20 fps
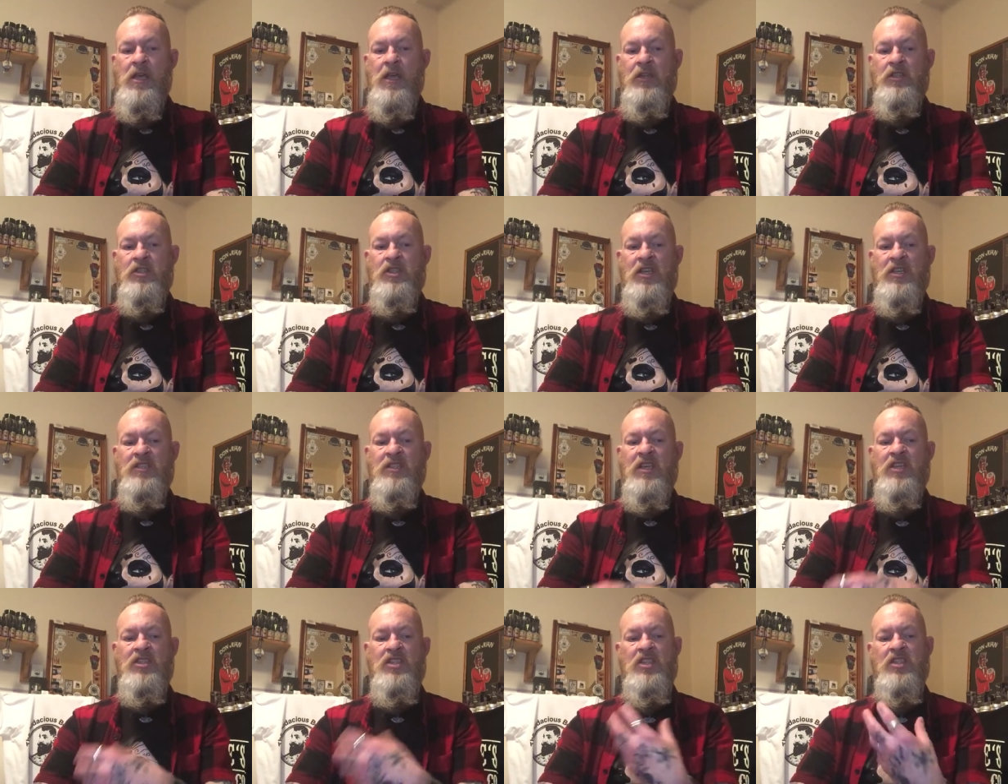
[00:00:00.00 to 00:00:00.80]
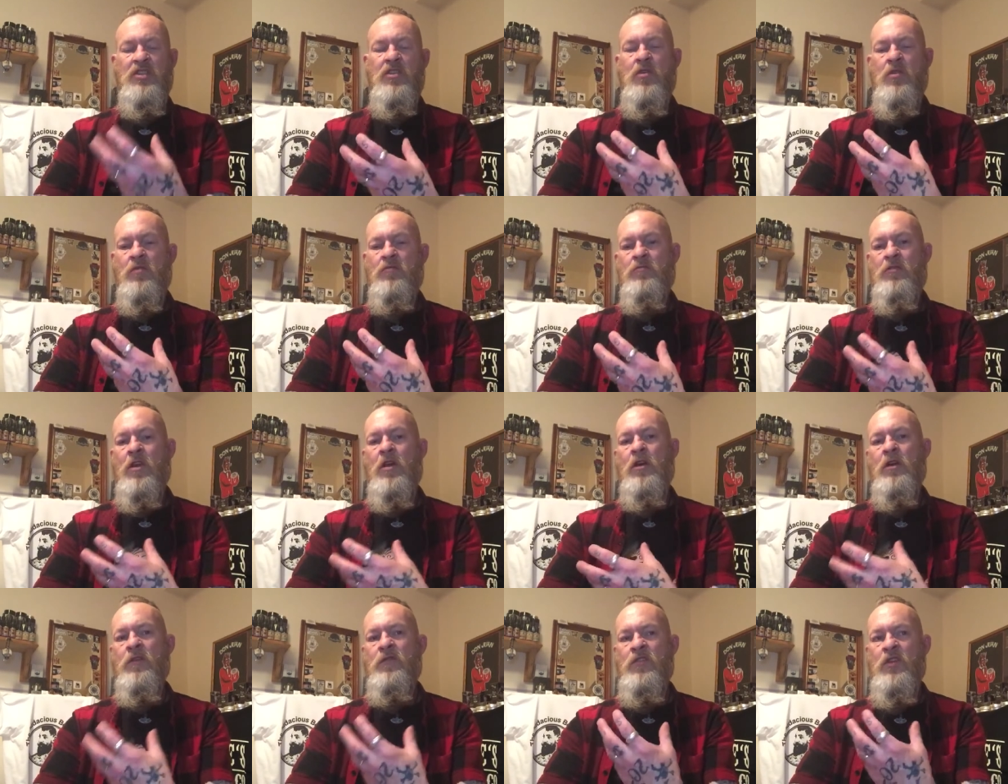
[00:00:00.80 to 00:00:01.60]
And she said she's not
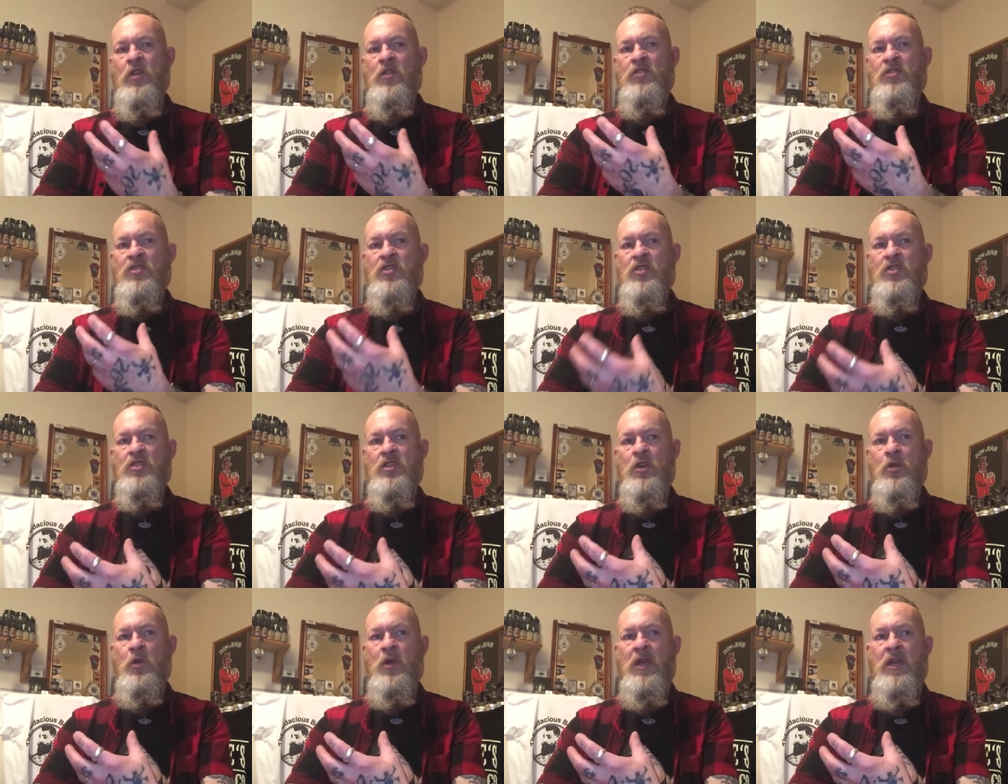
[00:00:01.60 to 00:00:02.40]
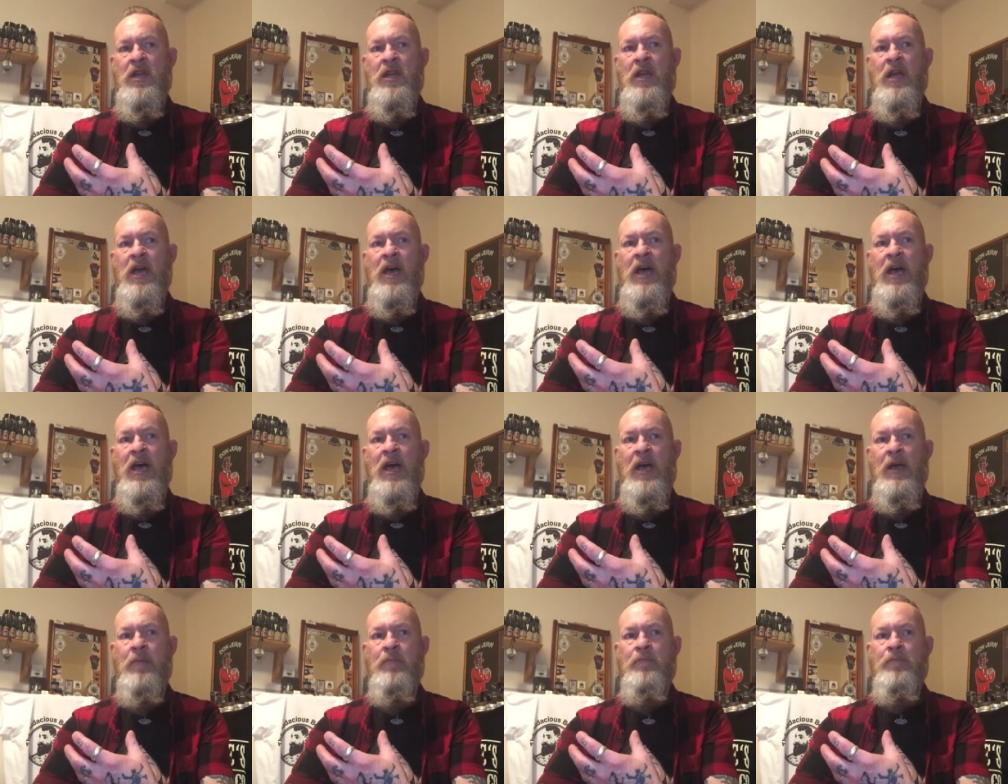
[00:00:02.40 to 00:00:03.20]
kind of used to doing
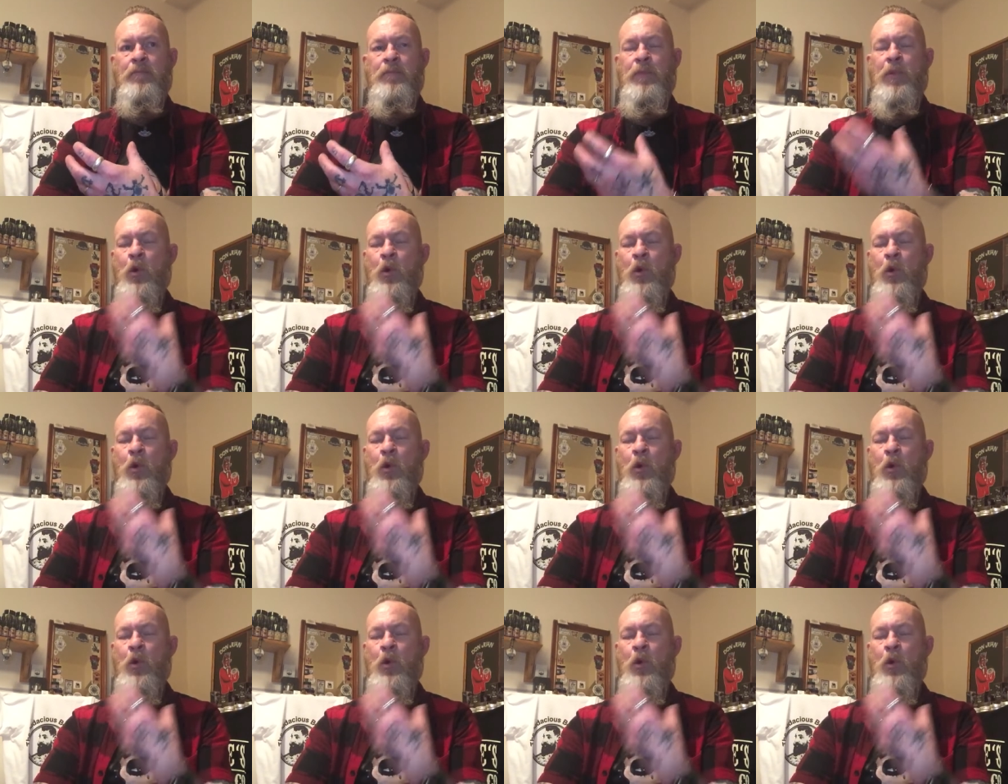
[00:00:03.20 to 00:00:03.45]
um,